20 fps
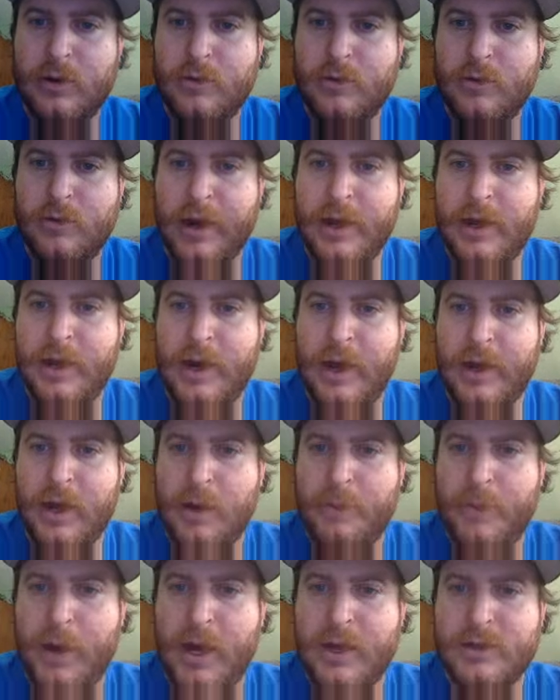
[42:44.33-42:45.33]
right? And I
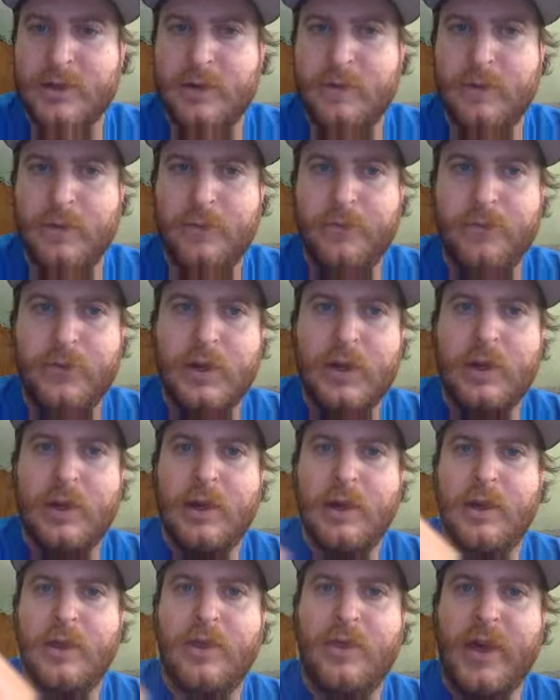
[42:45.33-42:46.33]
got positive.
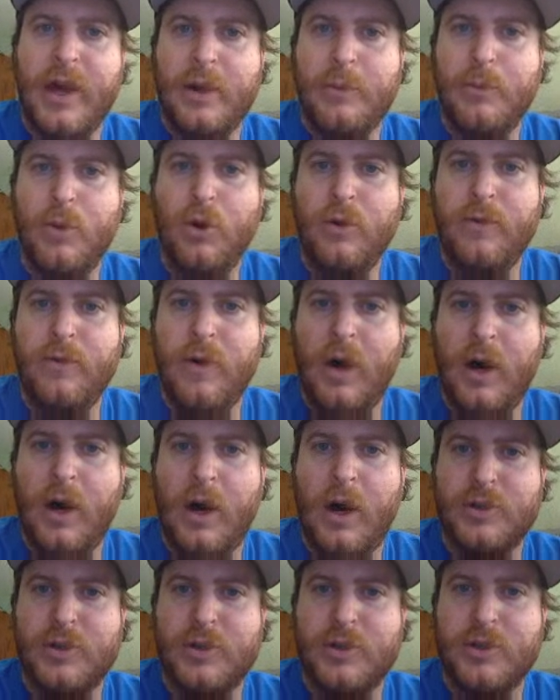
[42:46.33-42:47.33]
Then move on
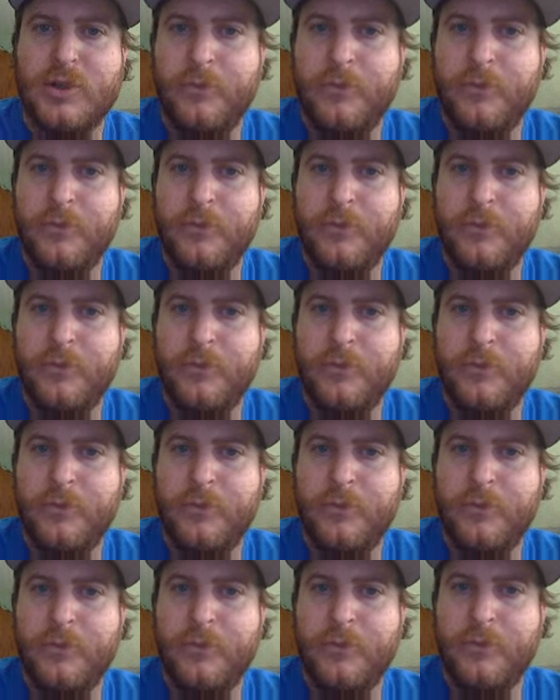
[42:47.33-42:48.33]
to
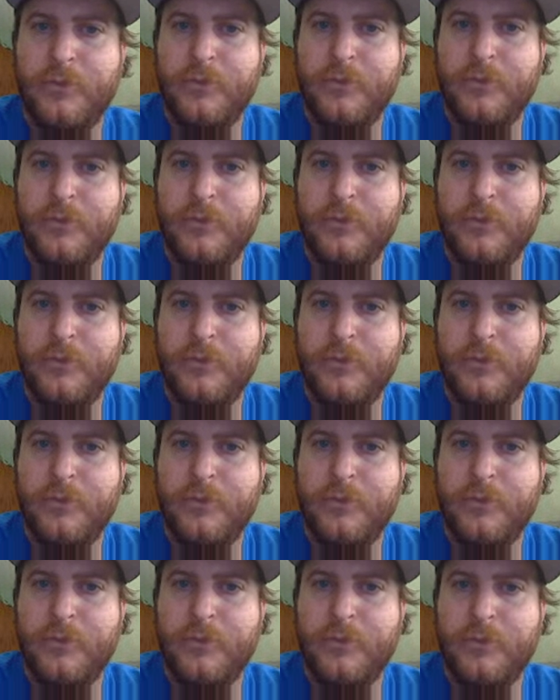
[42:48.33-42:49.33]
x equals 1,
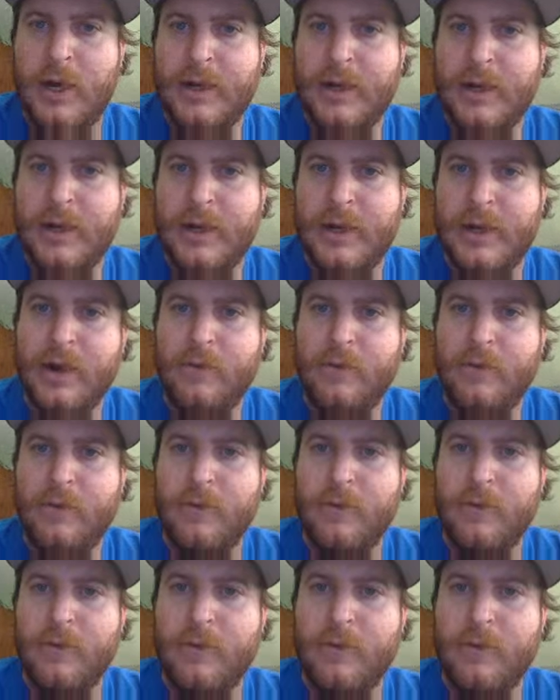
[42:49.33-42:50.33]
negative
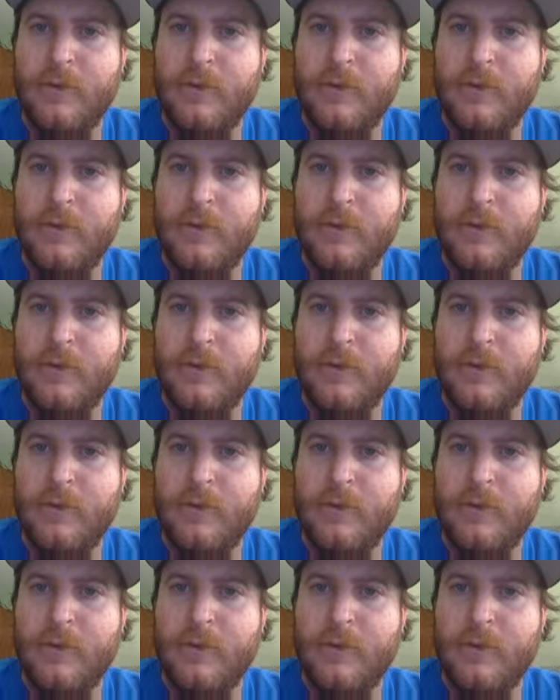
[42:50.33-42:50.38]
1,